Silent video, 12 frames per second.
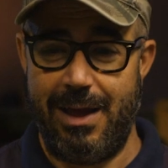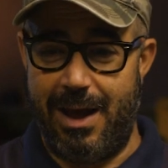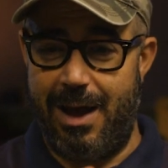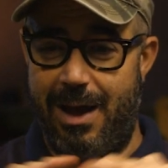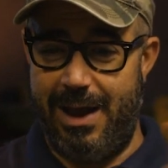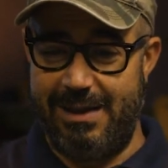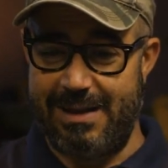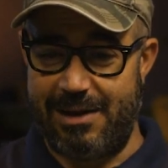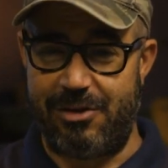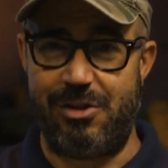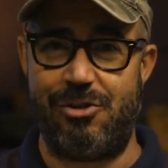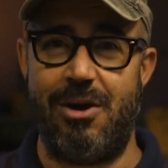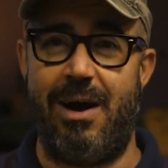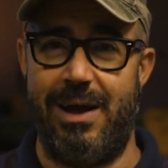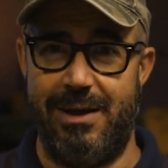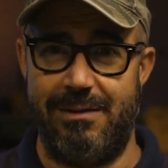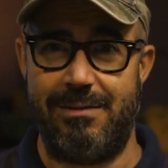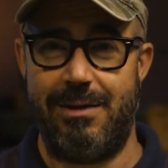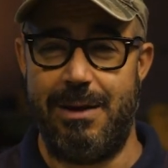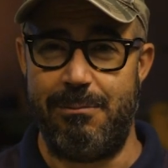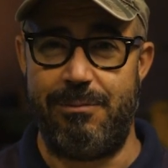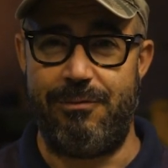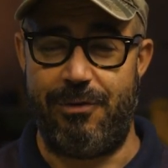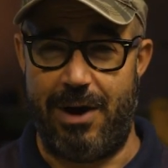Uh, it's actually giant
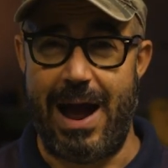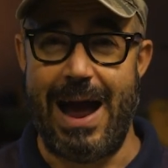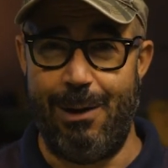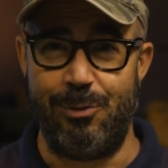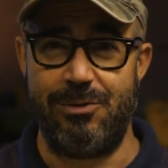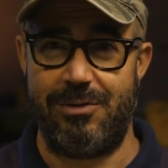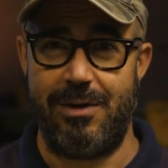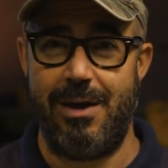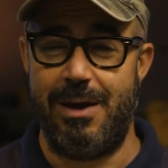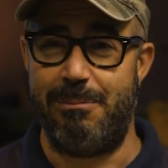for a house,